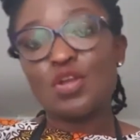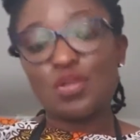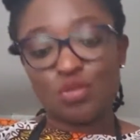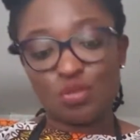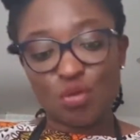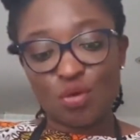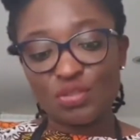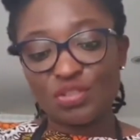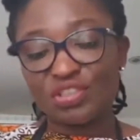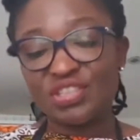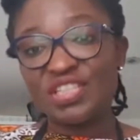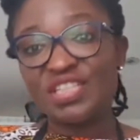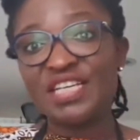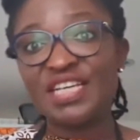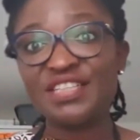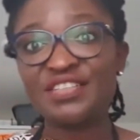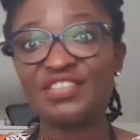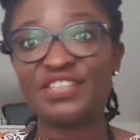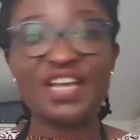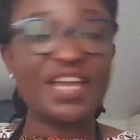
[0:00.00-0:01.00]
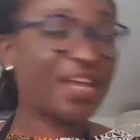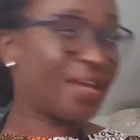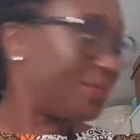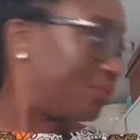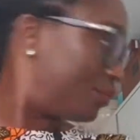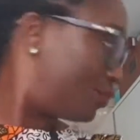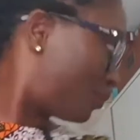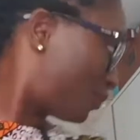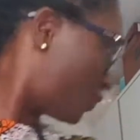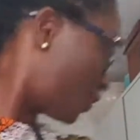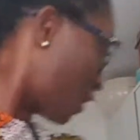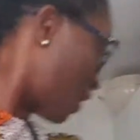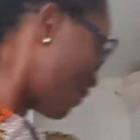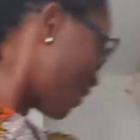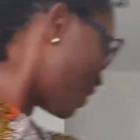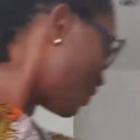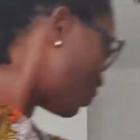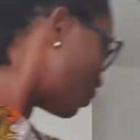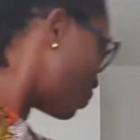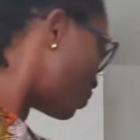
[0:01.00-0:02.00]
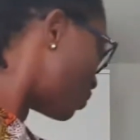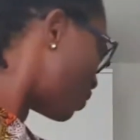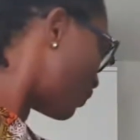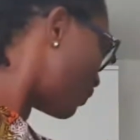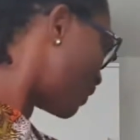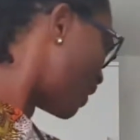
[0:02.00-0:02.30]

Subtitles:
Those teenage have I stopped